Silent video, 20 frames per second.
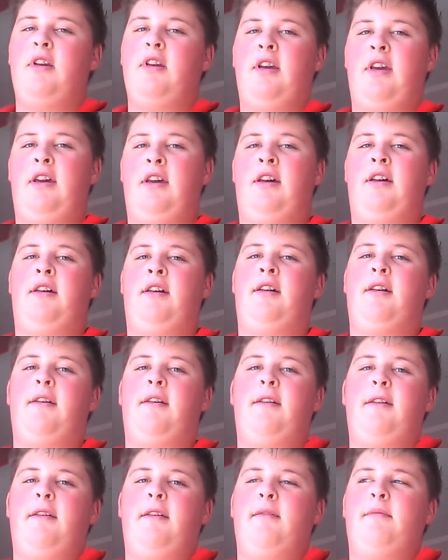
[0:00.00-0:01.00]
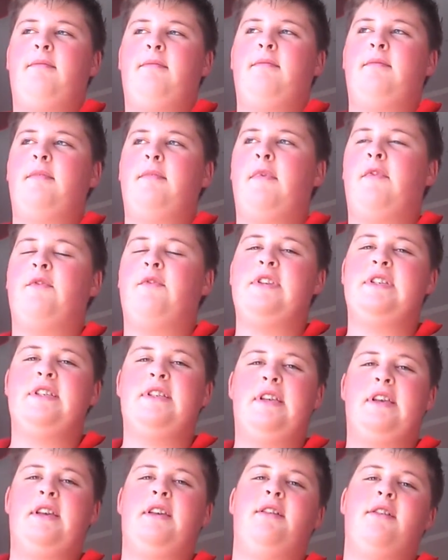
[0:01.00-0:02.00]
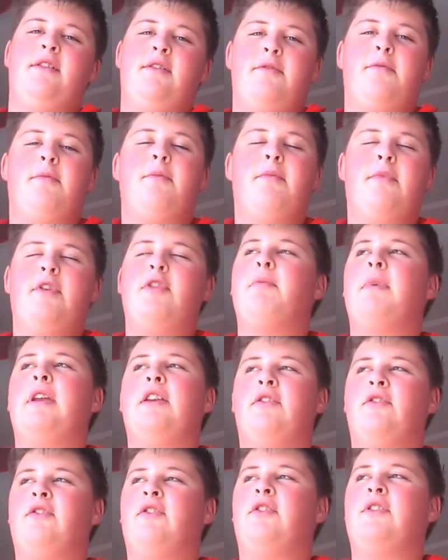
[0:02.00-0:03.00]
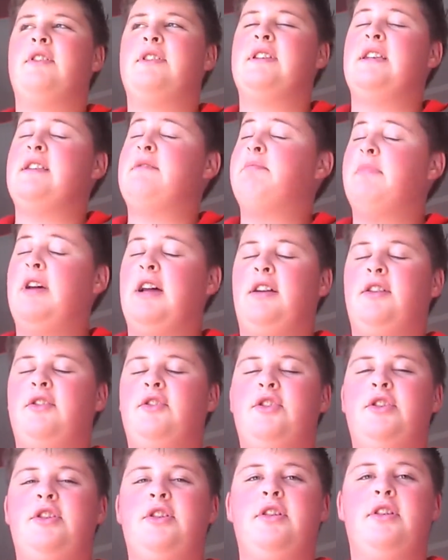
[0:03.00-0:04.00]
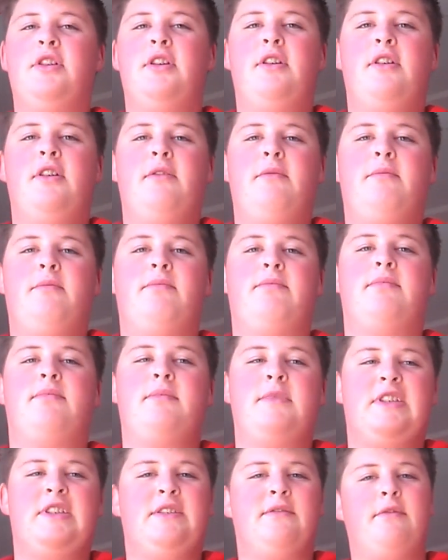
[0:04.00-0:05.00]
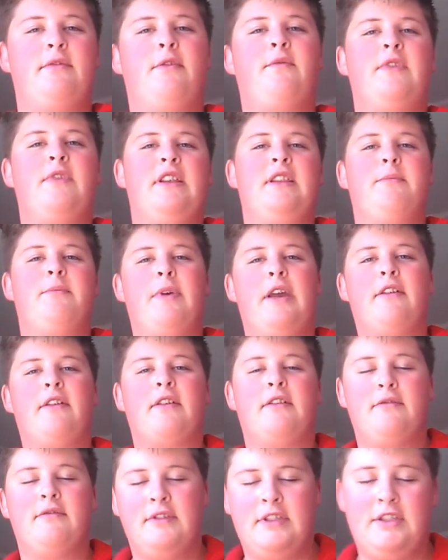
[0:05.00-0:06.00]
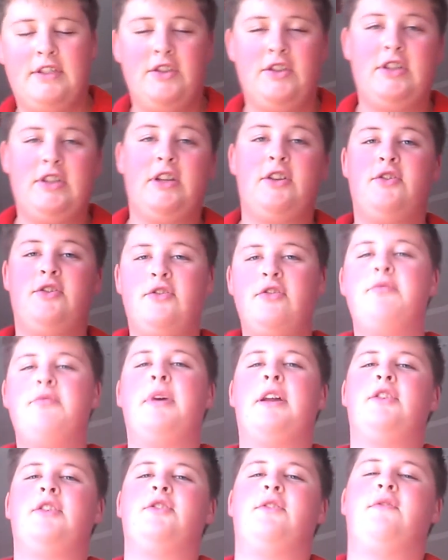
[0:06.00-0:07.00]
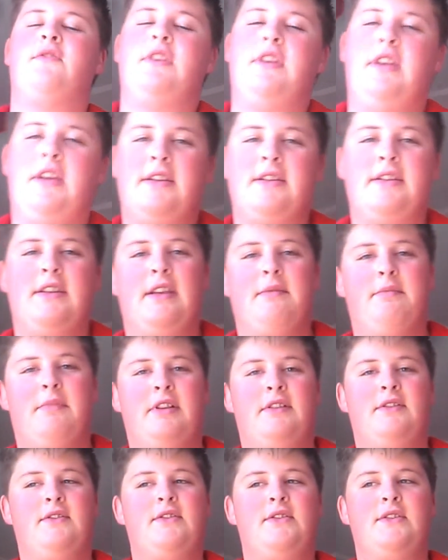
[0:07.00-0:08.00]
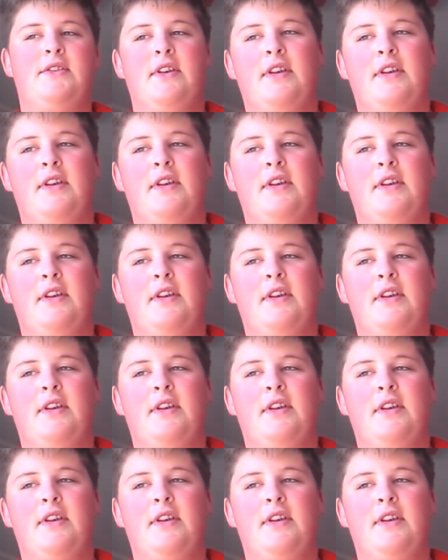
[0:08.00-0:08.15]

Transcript: Uh, obviously, you, you may not notice as much, because hopefully the background doesn't change too much over the next 10 months.